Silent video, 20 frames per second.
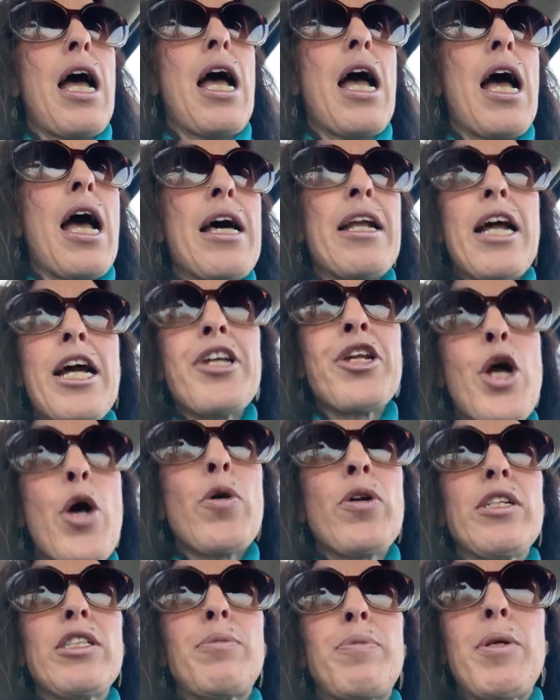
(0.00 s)
And I
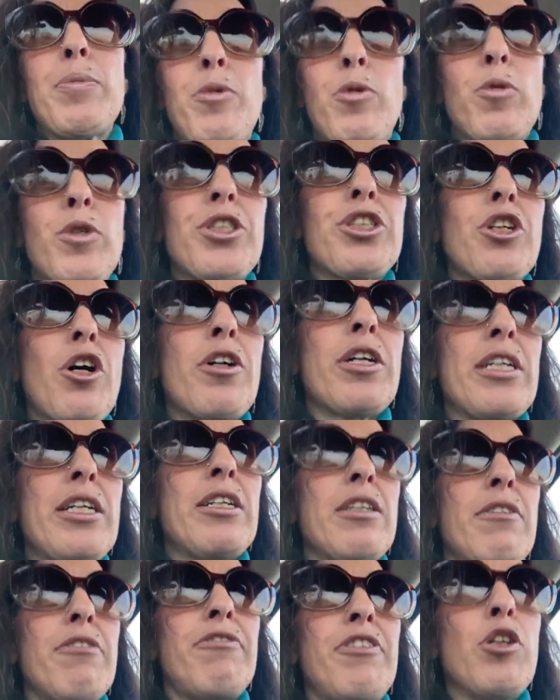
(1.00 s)
noticed people were starting
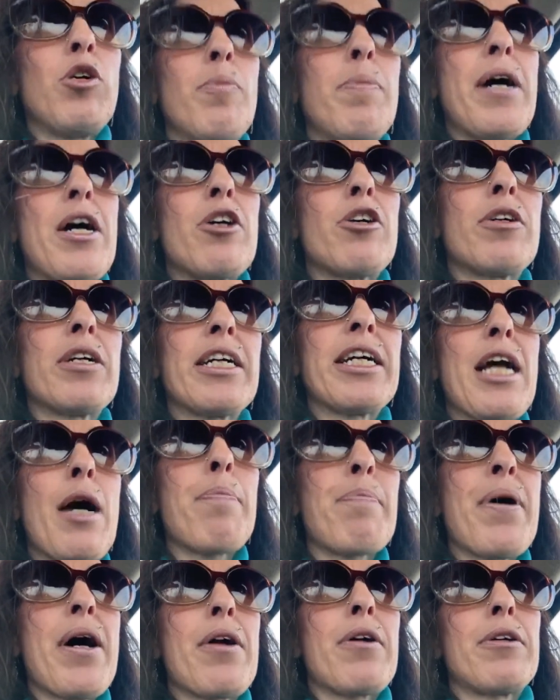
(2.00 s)
to feel better and get
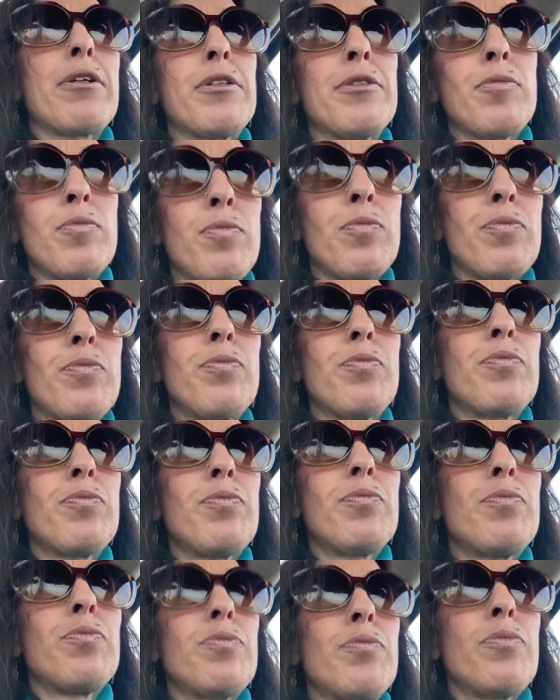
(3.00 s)
better.
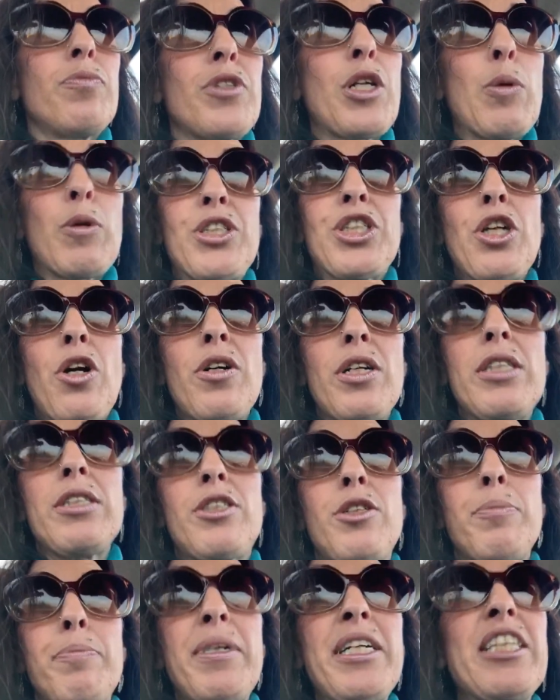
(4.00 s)
They were starting to
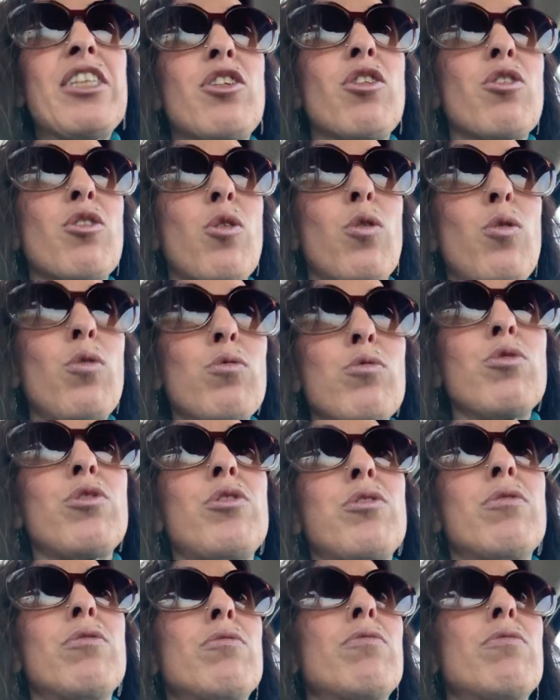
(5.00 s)
meet their goals.